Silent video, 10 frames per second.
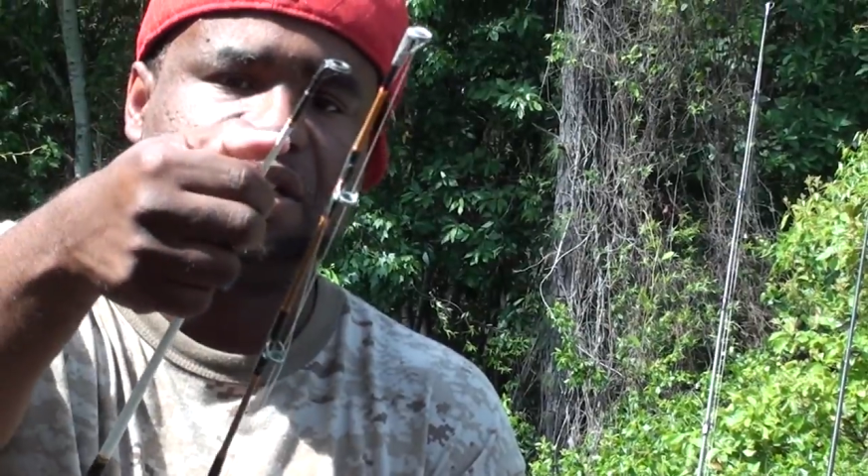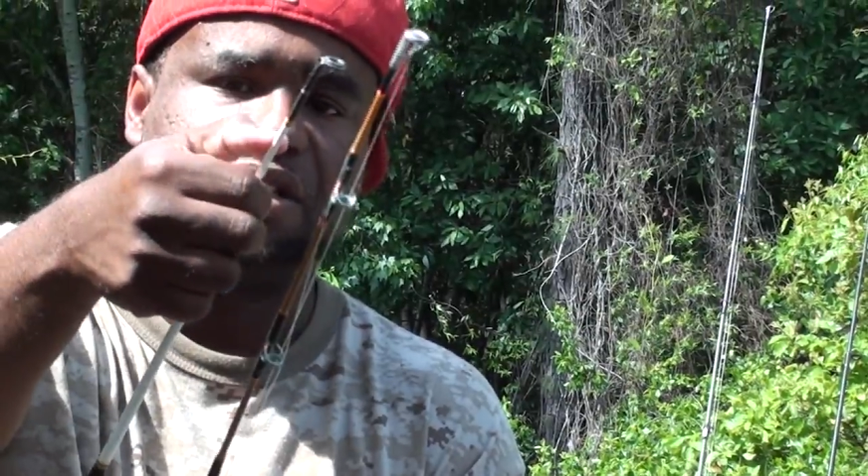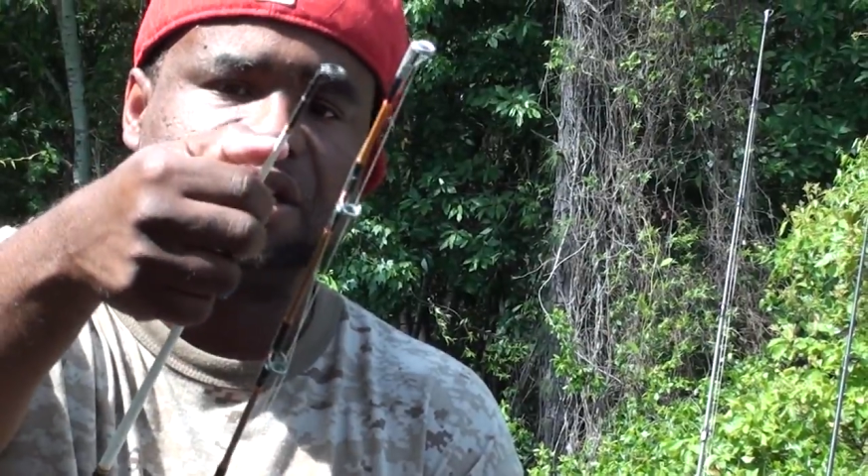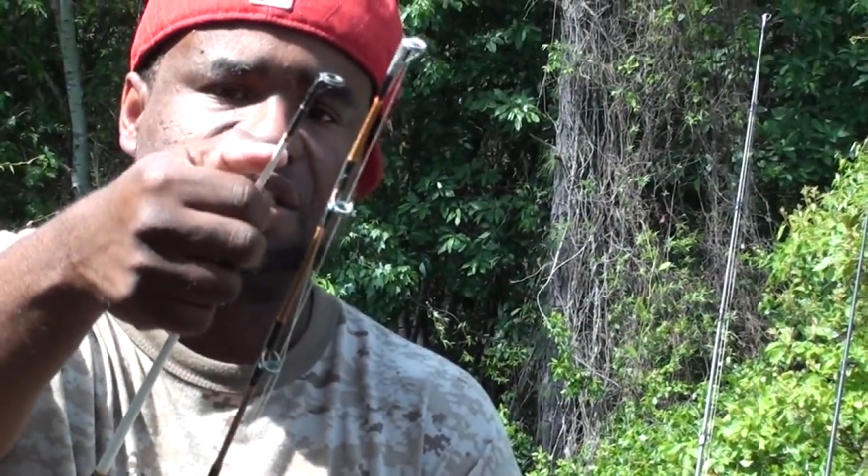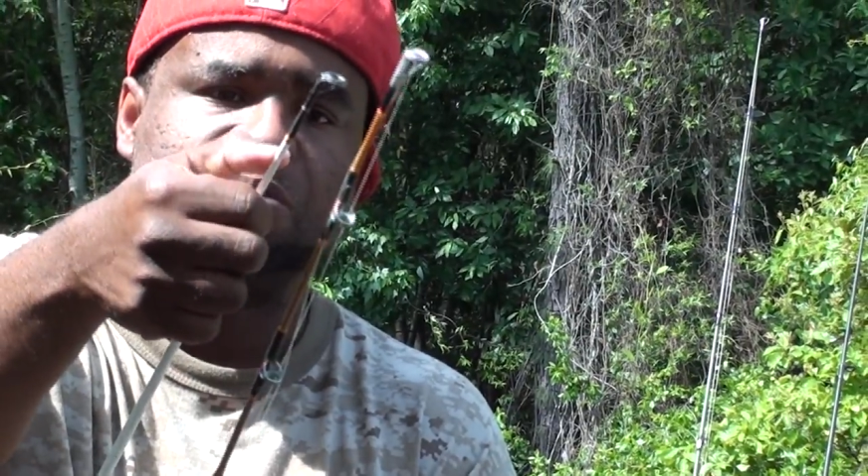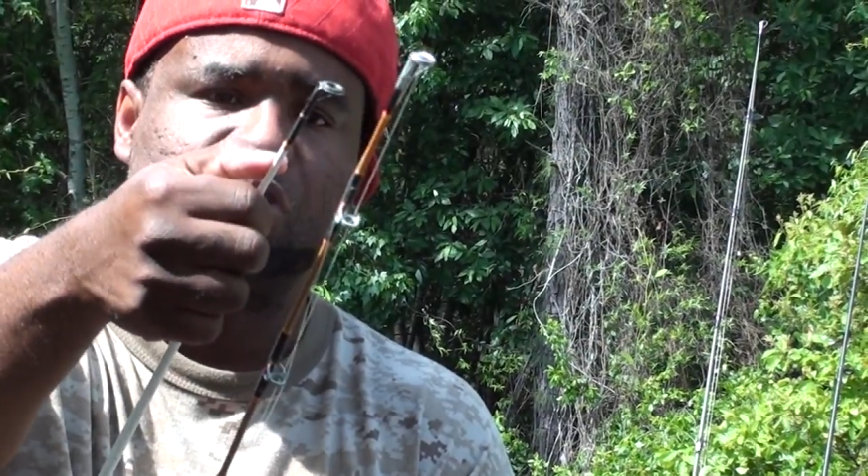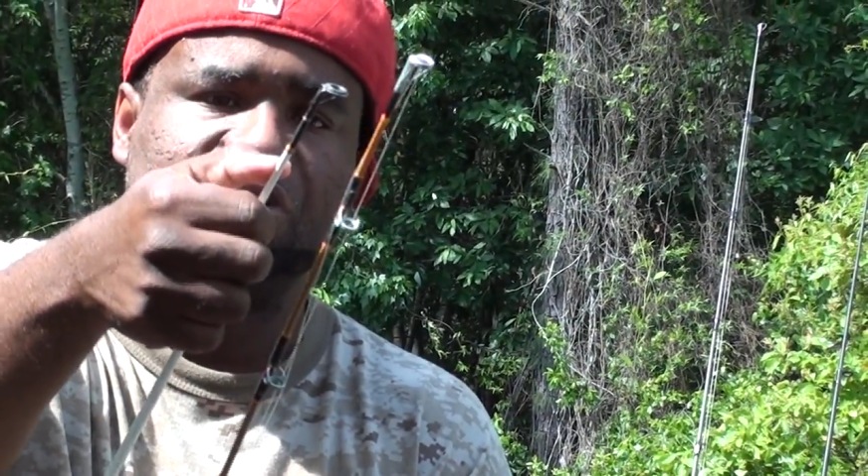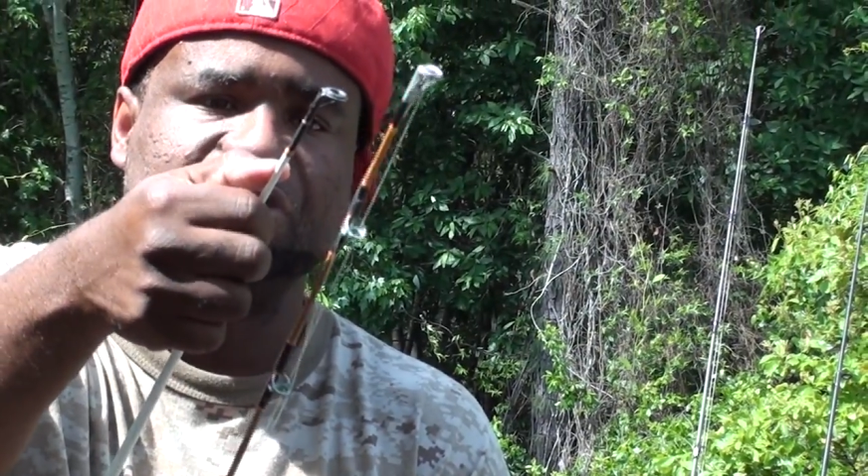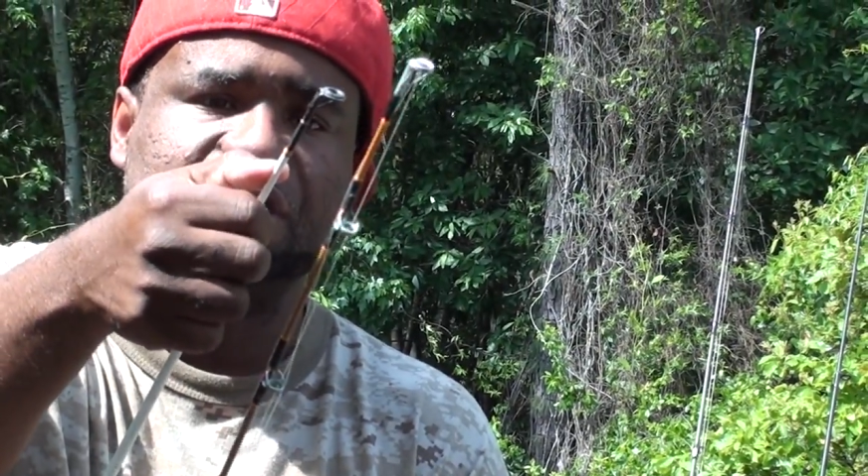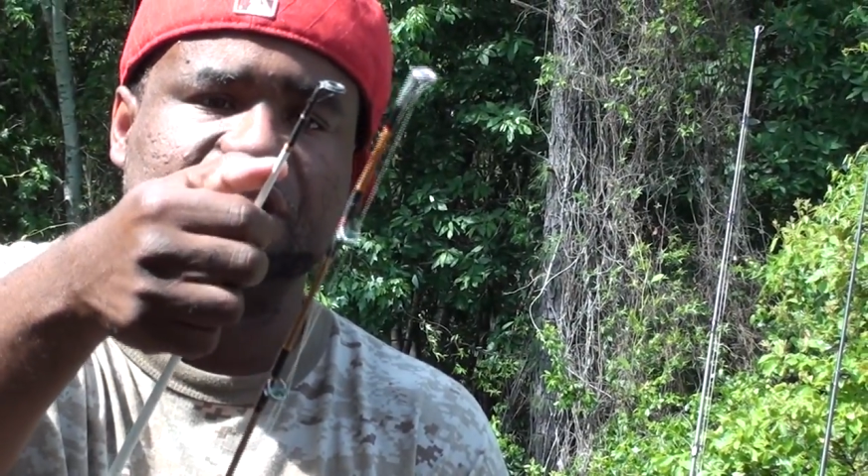This is more
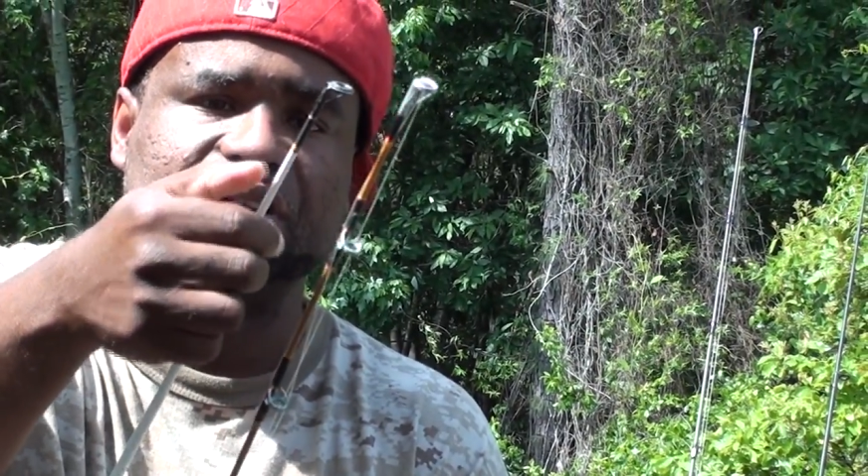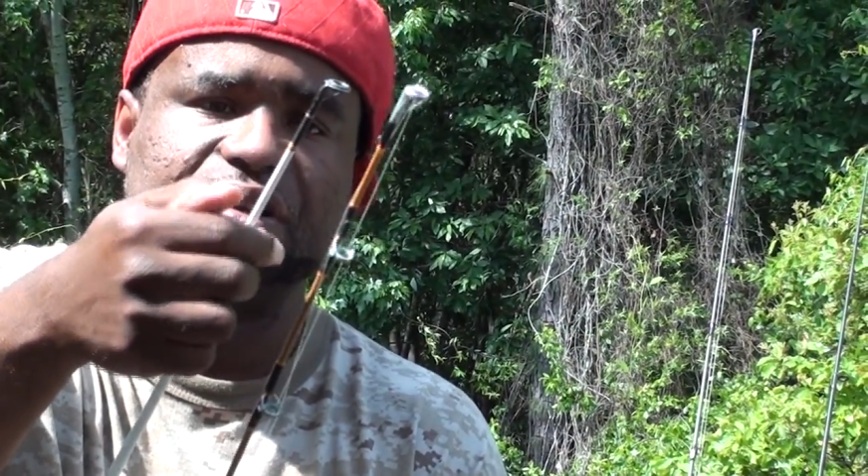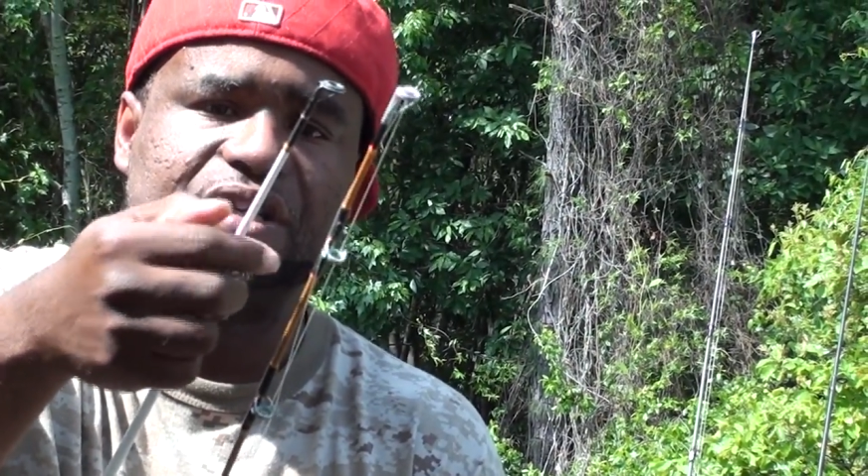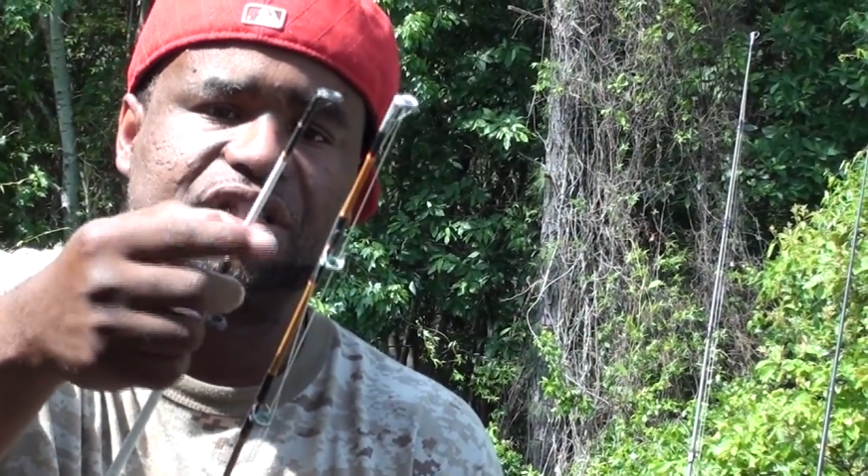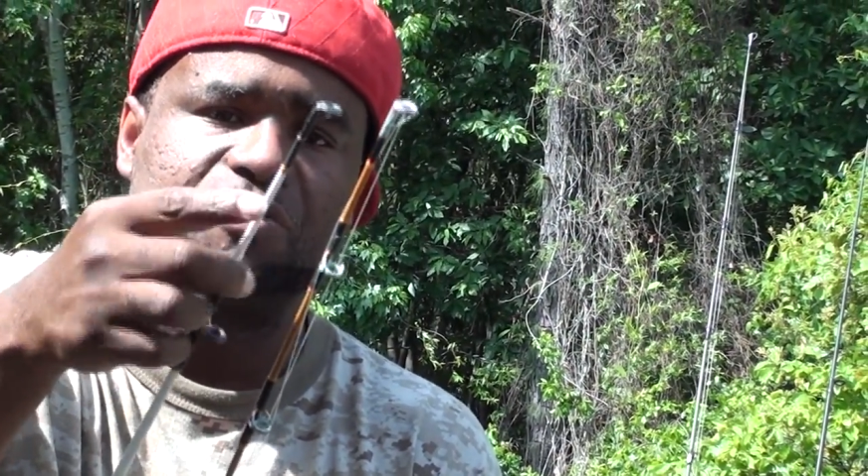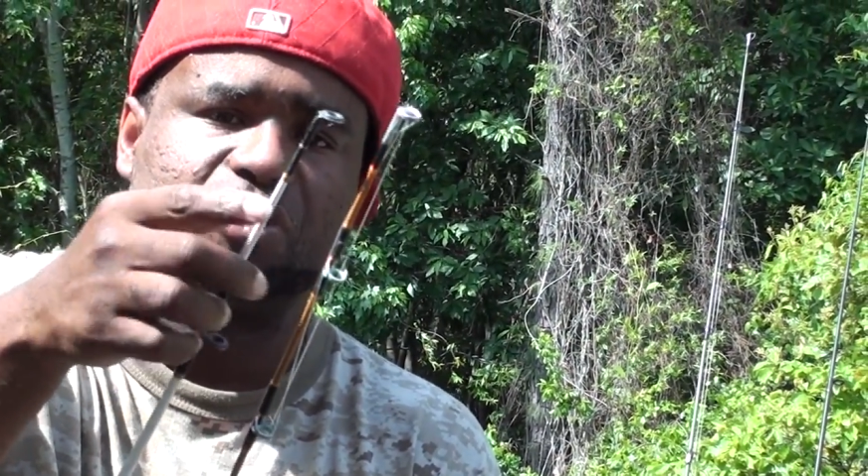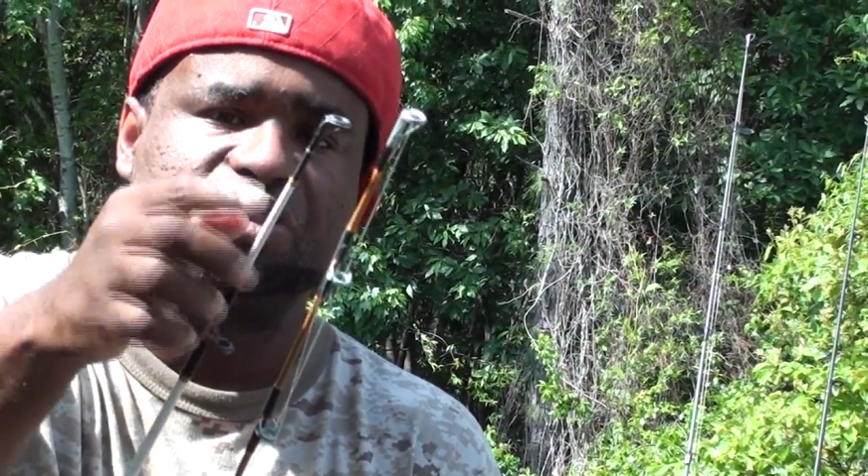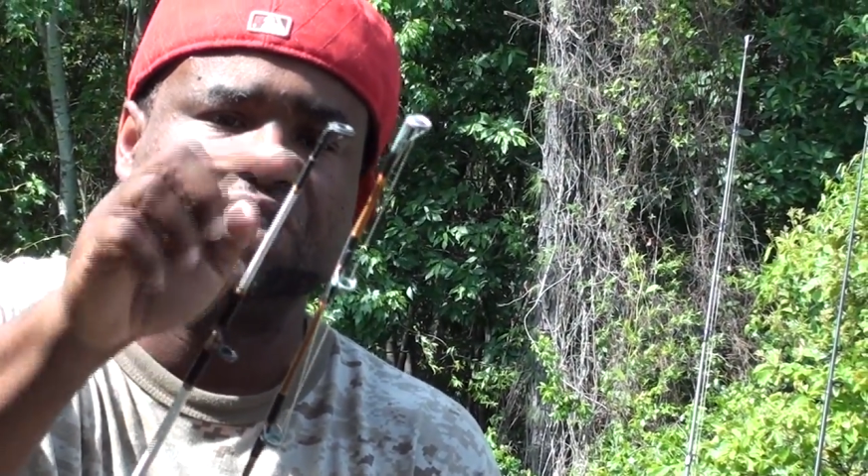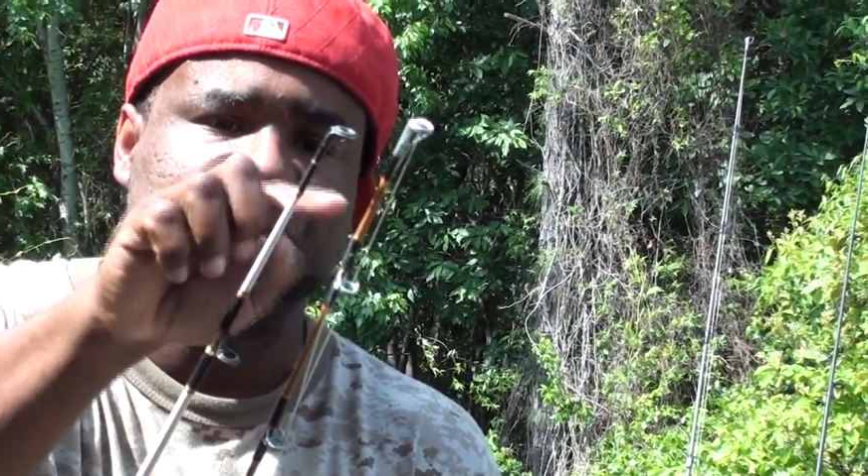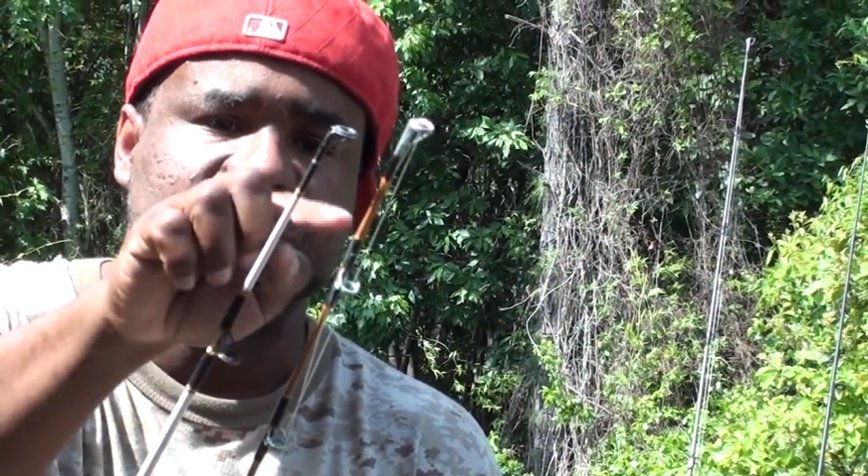thicker. This is more
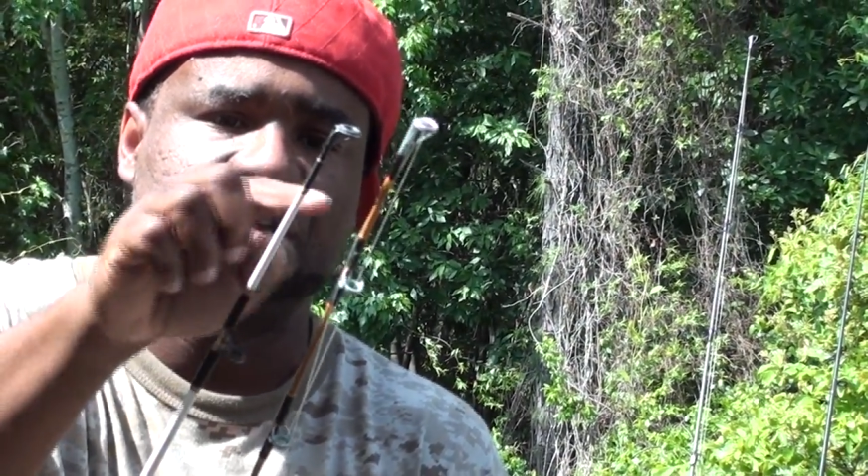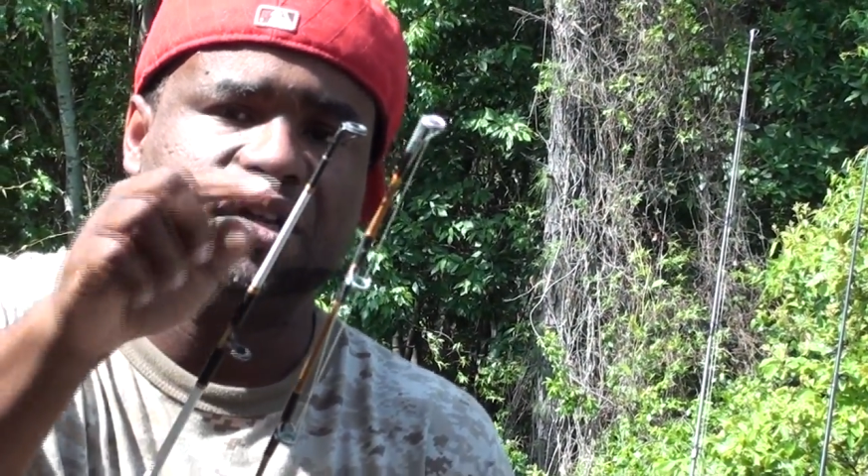thicker